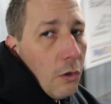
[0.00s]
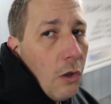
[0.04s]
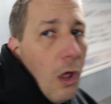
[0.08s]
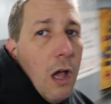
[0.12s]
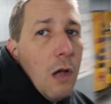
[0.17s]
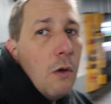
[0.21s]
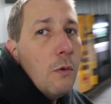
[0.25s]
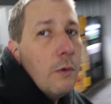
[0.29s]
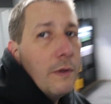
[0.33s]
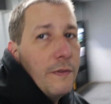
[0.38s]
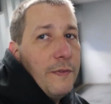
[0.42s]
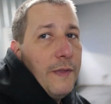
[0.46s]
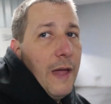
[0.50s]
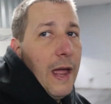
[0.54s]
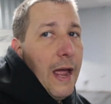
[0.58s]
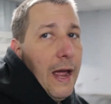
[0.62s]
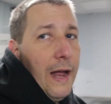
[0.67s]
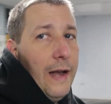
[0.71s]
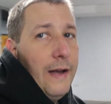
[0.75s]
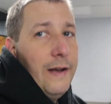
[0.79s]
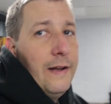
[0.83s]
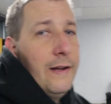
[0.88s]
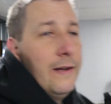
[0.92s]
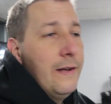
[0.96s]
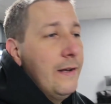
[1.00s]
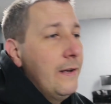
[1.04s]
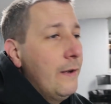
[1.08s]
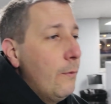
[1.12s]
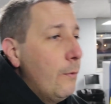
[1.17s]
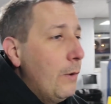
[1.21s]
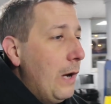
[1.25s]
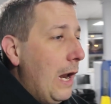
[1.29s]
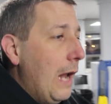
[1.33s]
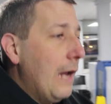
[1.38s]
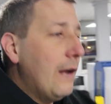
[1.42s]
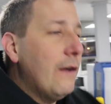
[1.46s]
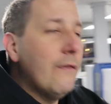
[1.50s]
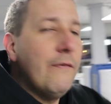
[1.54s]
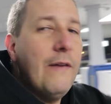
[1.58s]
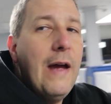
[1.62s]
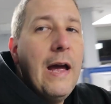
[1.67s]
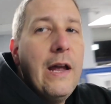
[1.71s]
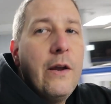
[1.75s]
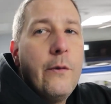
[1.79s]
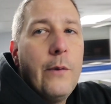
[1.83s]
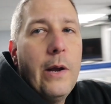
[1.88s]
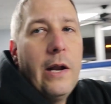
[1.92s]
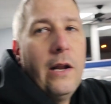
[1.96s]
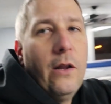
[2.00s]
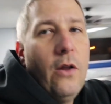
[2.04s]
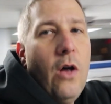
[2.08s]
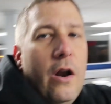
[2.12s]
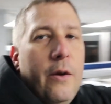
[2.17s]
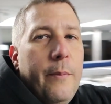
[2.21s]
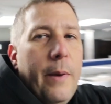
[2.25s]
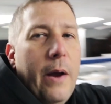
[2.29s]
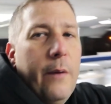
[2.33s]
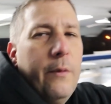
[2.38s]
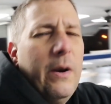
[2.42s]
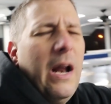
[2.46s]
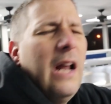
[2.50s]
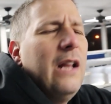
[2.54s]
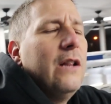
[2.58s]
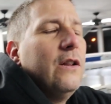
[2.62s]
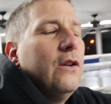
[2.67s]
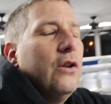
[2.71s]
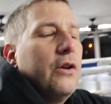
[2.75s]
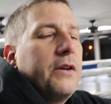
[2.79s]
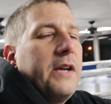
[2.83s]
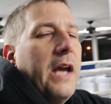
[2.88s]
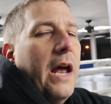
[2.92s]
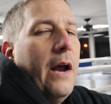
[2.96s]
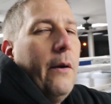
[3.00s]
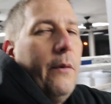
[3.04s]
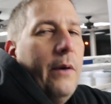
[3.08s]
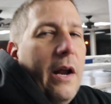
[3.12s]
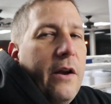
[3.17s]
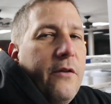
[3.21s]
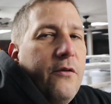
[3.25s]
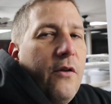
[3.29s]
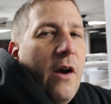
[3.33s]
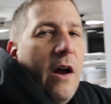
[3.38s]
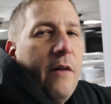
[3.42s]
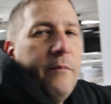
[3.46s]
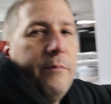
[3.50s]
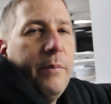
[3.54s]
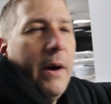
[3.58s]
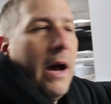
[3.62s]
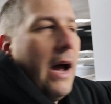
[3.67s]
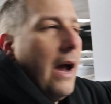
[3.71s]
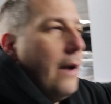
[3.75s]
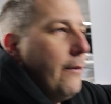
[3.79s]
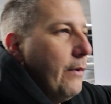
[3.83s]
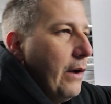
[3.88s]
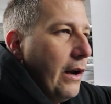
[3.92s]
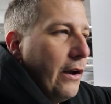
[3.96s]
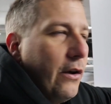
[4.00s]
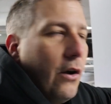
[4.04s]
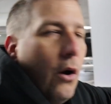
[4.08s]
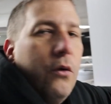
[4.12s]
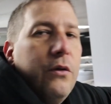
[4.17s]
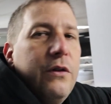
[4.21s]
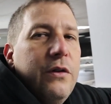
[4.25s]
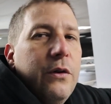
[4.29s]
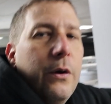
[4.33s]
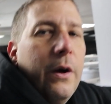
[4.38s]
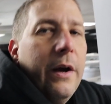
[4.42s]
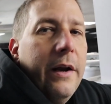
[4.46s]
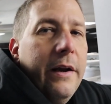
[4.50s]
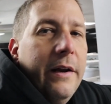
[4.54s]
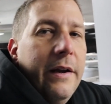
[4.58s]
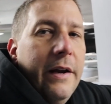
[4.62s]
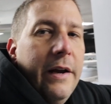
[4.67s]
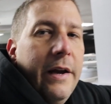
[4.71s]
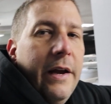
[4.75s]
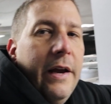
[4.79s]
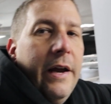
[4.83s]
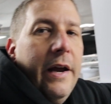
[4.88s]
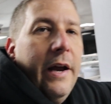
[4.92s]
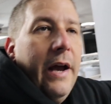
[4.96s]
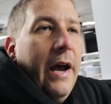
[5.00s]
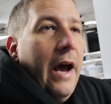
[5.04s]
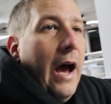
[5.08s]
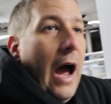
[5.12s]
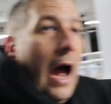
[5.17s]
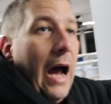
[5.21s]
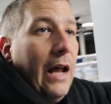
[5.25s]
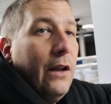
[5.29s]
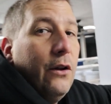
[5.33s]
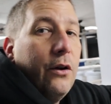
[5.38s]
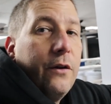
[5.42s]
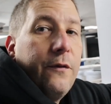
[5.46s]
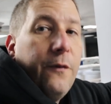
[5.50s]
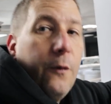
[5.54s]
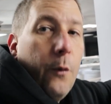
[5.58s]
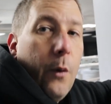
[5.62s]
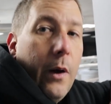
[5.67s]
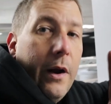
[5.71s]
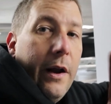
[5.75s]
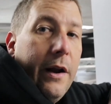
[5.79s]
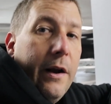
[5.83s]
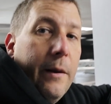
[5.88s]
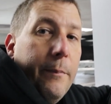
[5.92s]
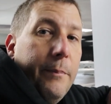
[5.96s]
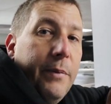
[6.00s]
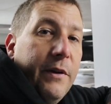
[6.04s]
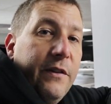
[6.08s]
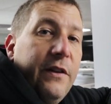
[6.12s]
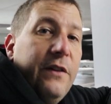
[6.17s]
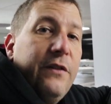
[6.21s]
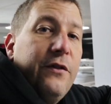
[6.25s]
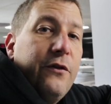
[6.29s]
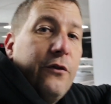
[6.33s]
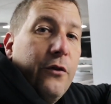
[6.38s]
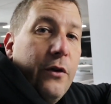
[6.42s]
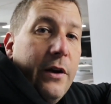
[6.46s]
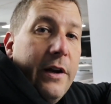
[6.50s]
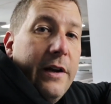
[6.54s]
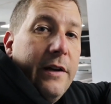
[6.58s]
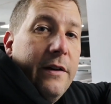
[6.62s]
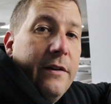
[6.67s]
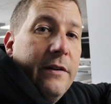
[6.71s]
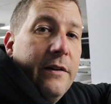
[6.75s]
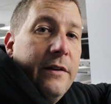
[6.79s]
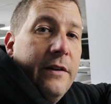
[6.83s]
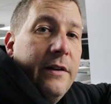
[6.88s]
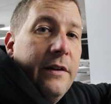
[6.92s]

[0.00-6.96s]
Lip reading: along with that, when I evaluate a laundromat, when I look at it, when I drive by, when I go to it, I look for one on a busy street.